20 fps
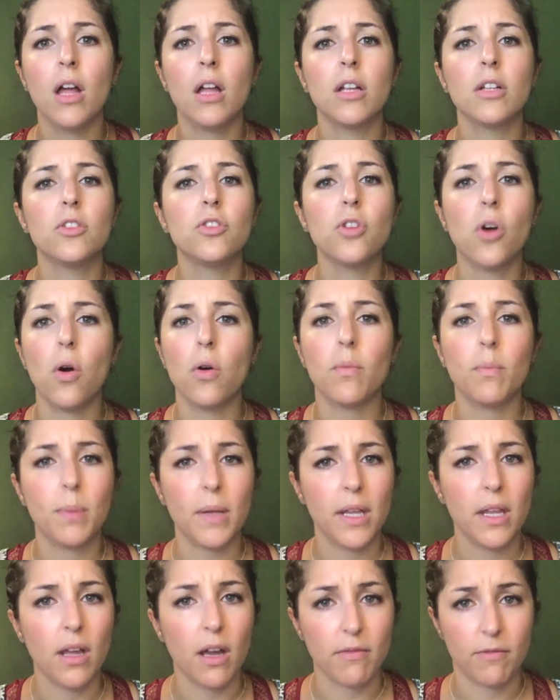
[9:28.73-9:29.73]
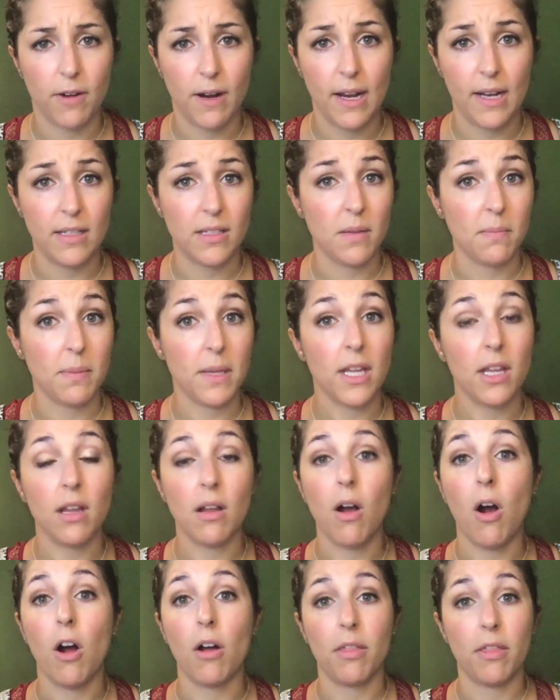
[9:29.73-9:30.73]
don't be afraid to be
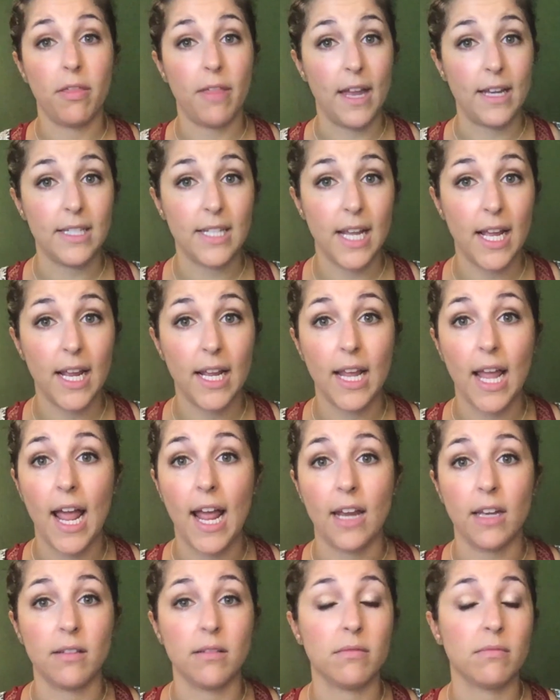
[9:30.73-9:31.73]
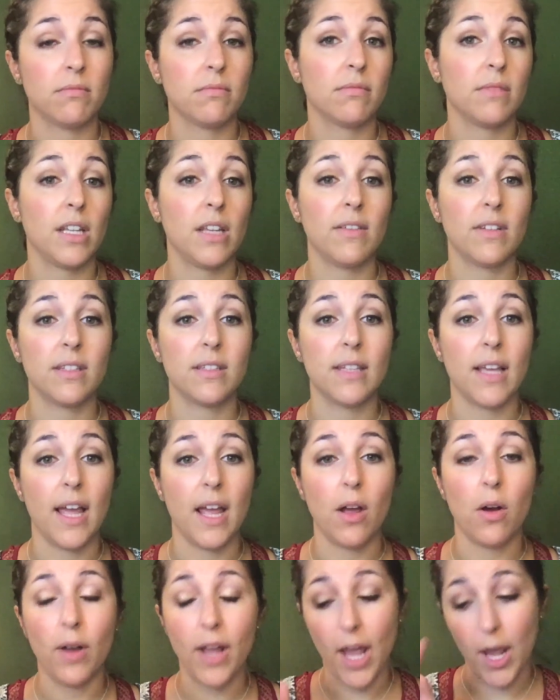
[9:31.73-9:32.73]
authentic and even say,
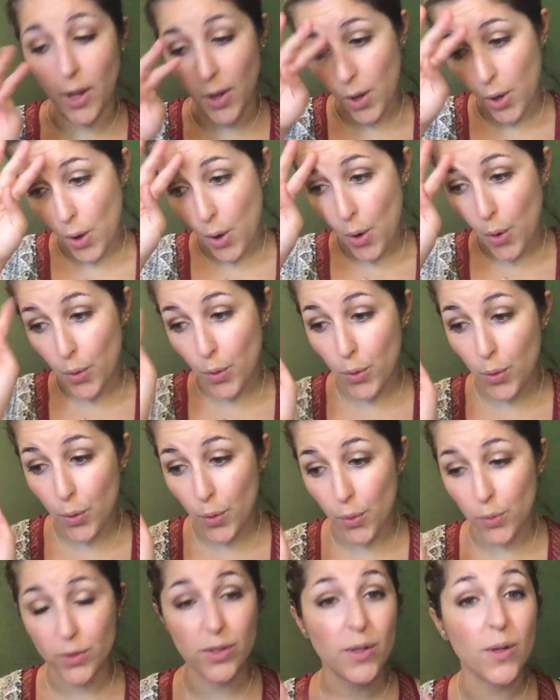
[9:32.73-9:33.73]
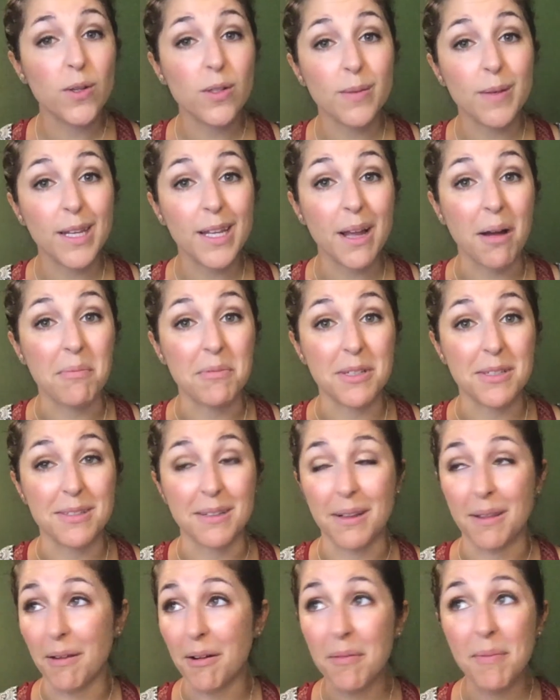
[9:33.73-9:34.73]
okay, excuse me, I'm just a
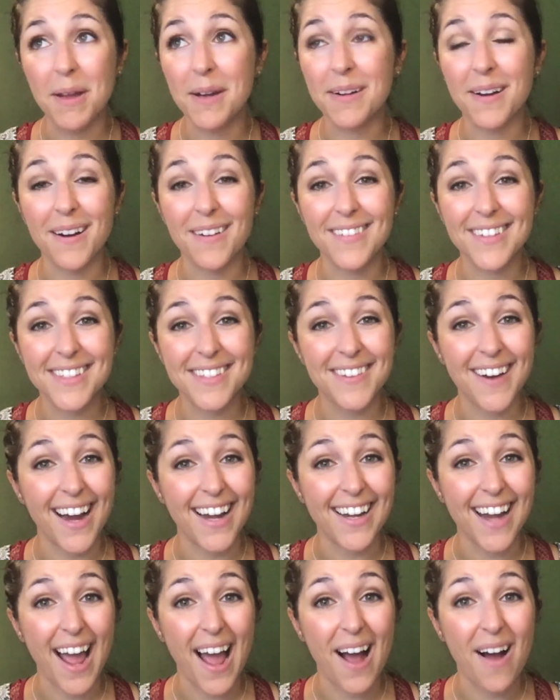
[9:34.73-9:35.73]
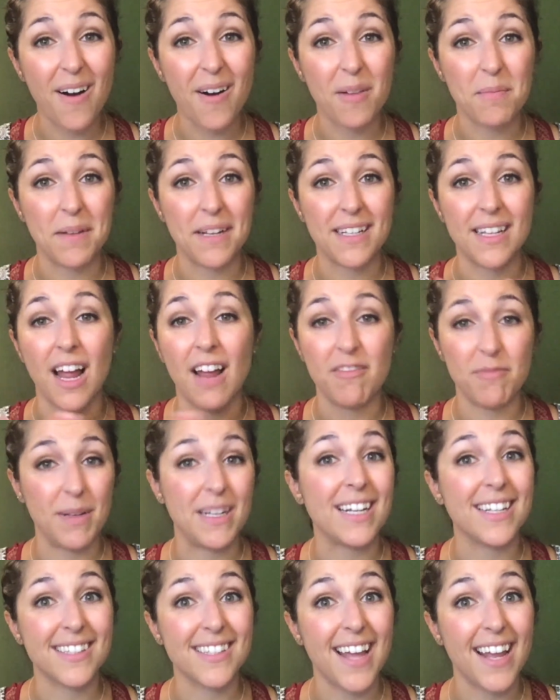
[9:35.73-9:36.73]
little bit nervous right now. I've been
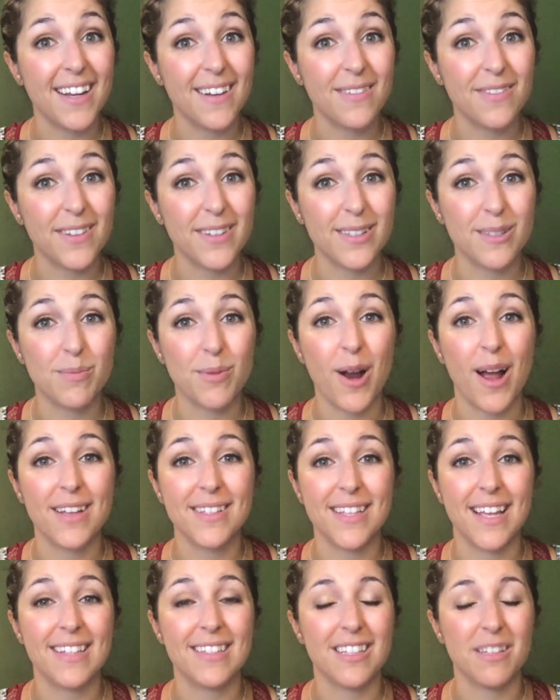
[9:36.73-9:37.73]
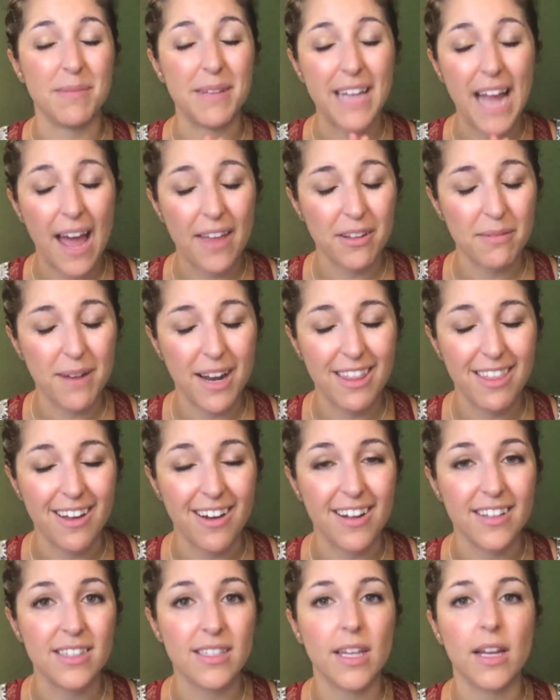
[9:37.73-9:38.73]
excited for this process. Let me gather my
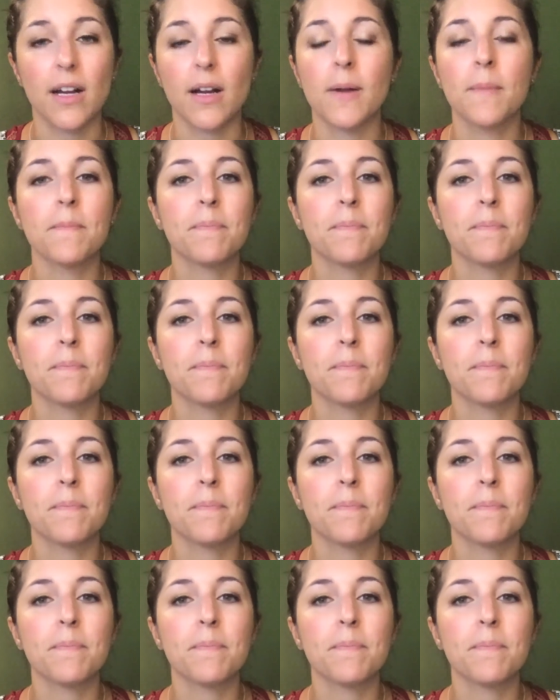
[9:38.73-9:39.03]
thoughts here.